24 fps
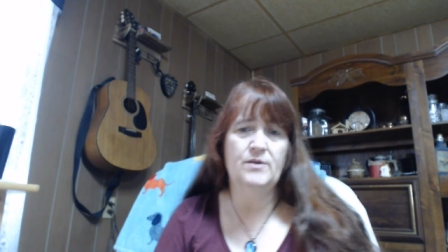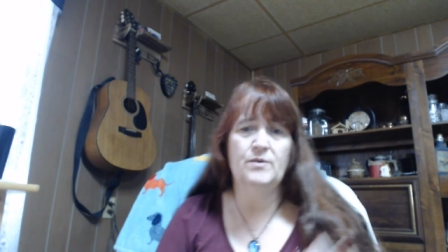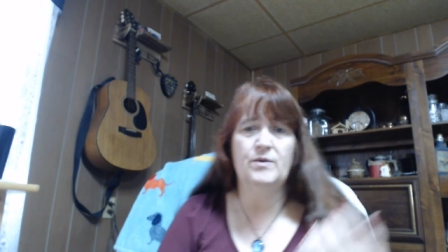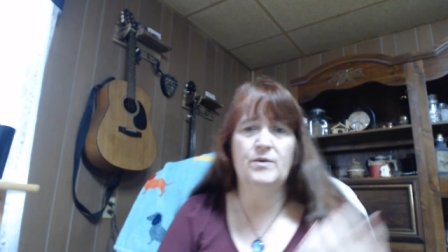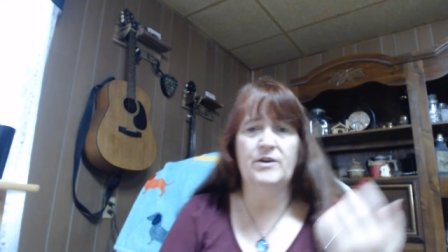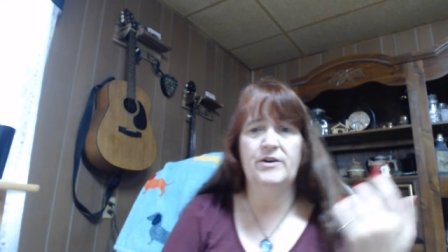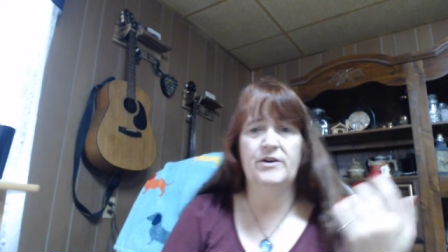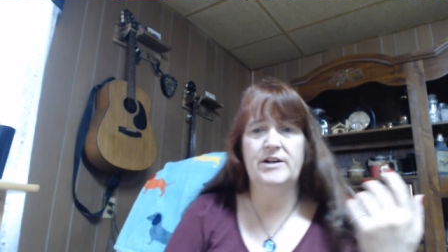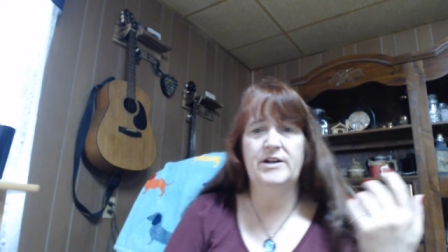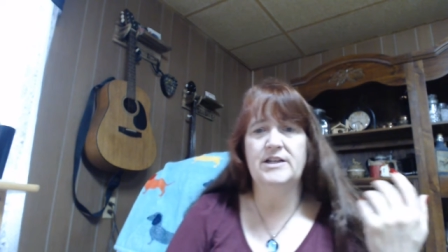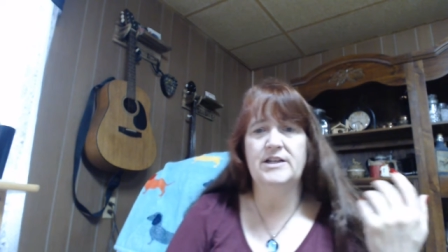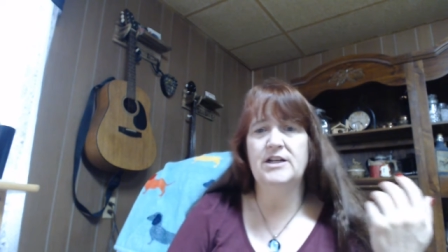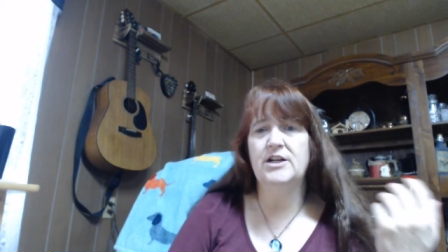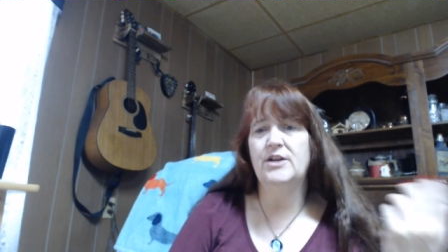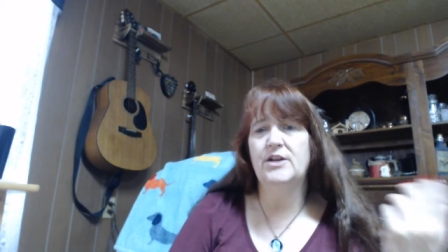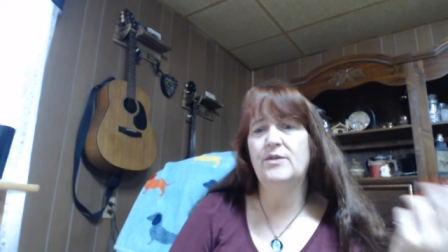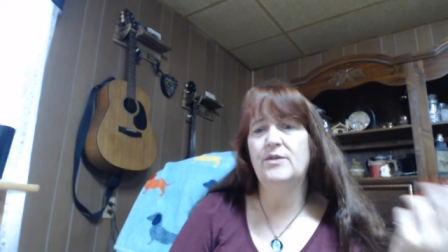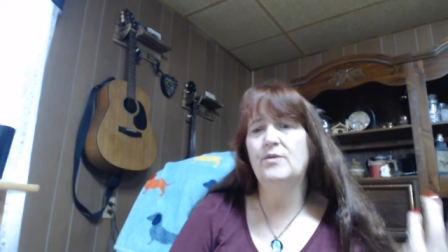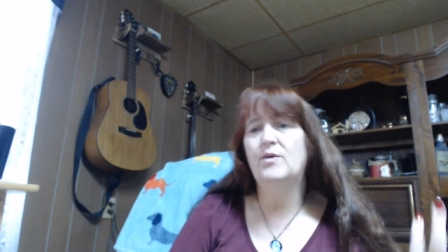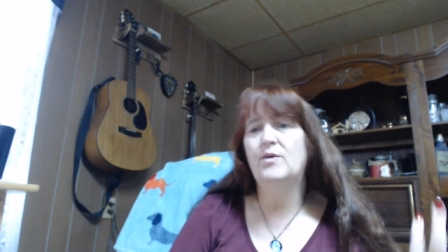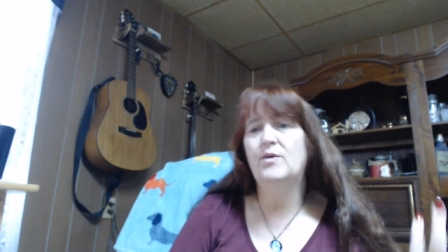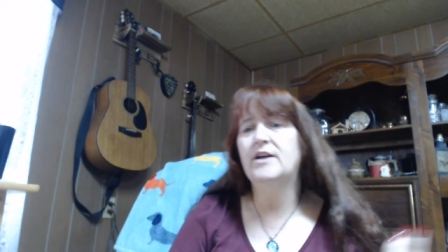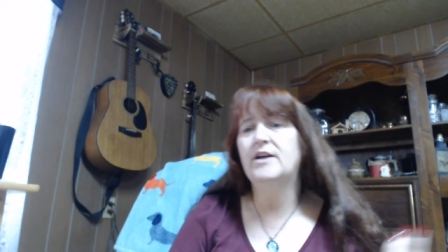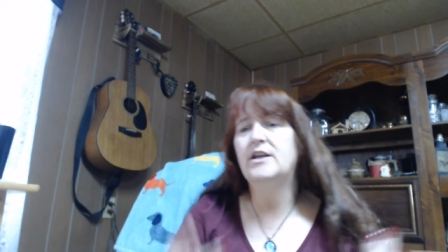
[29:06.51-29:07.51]
whether I did on
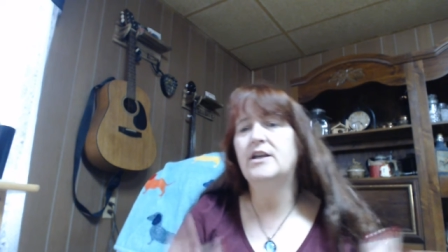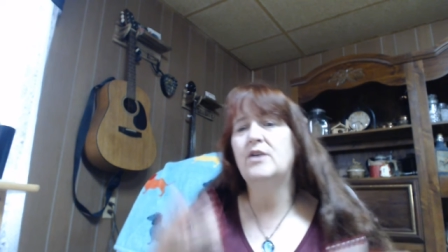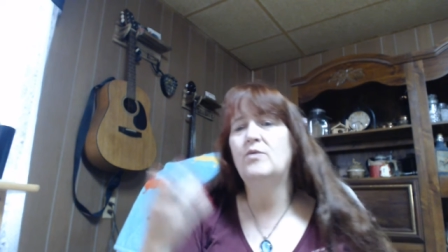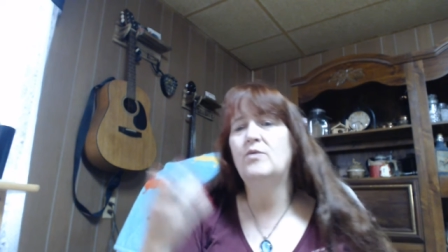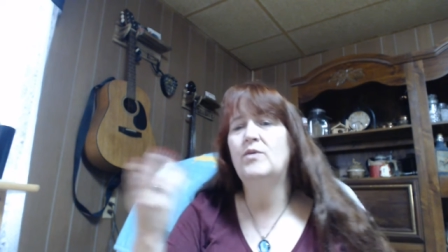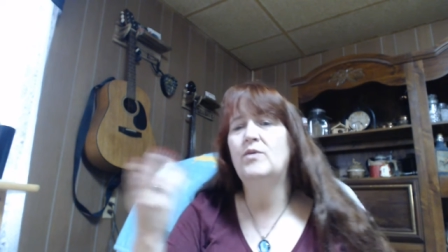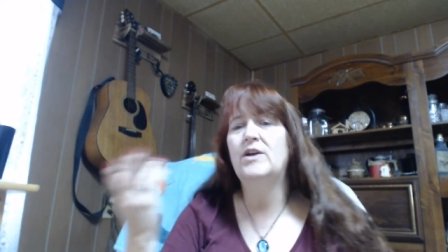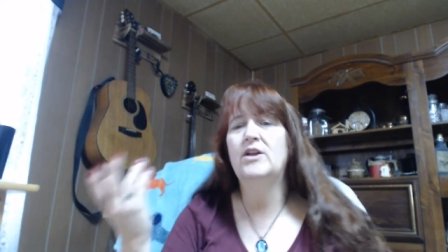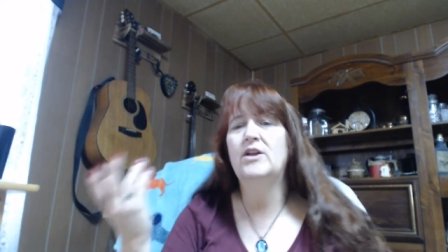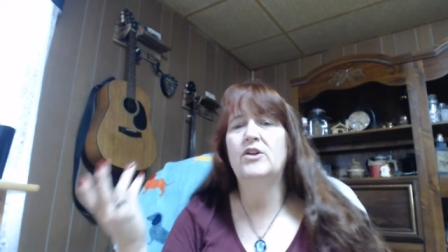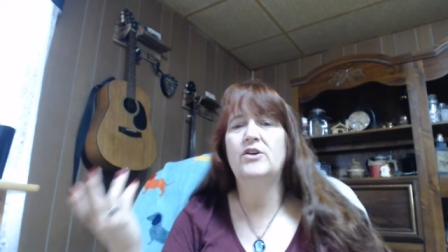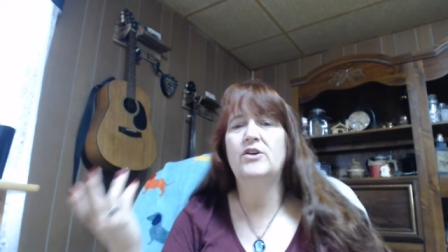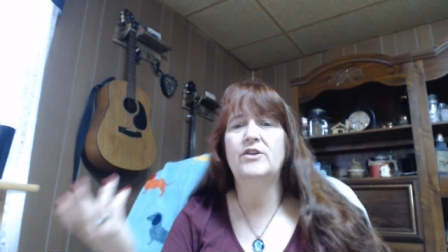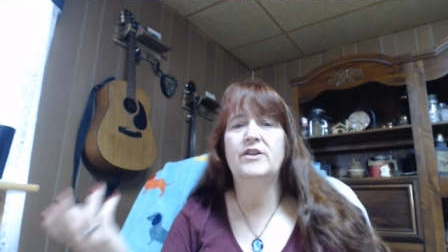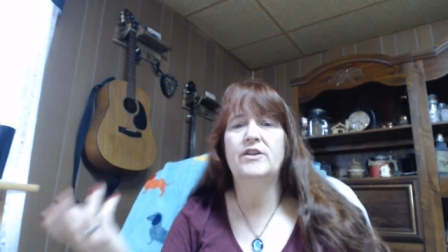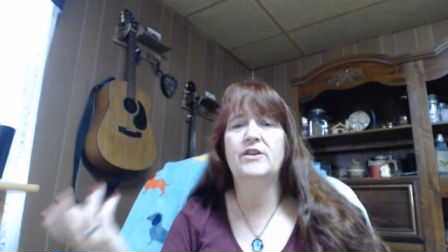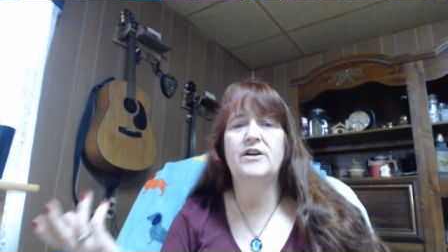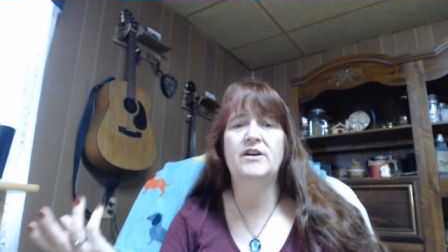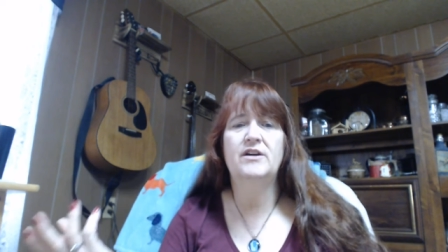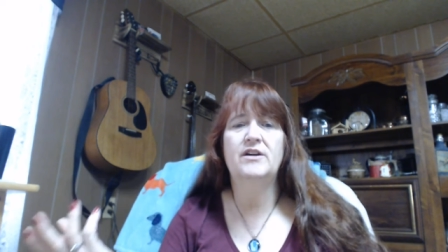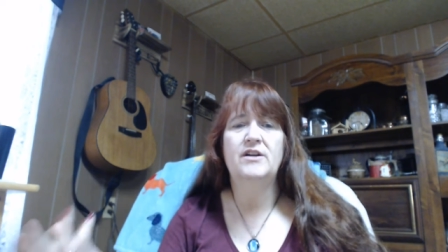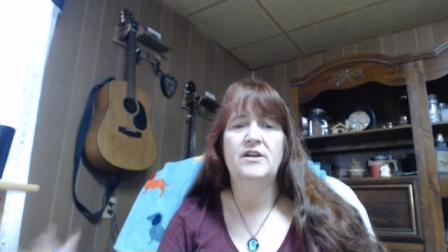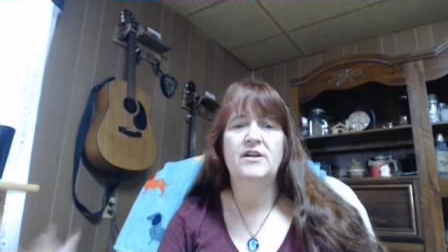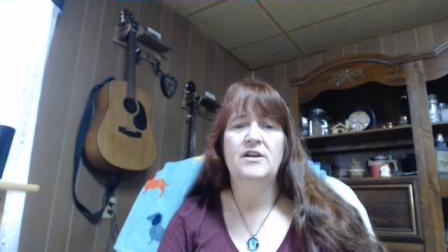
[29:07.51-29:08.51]
the walking wheel or
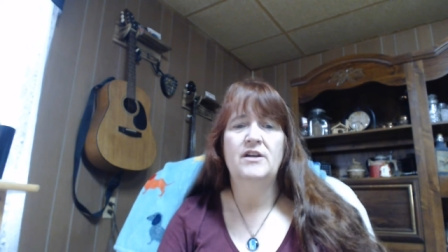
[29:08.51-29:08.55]
the